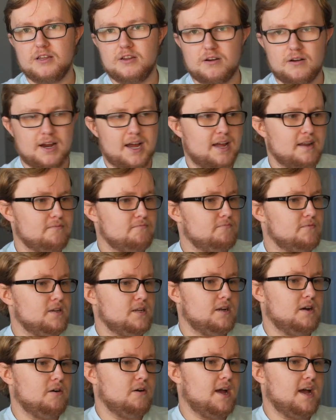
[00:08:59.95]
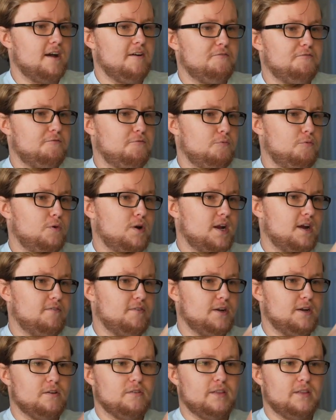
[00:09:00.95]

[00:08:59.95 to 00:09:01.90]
You're at, f, whatever your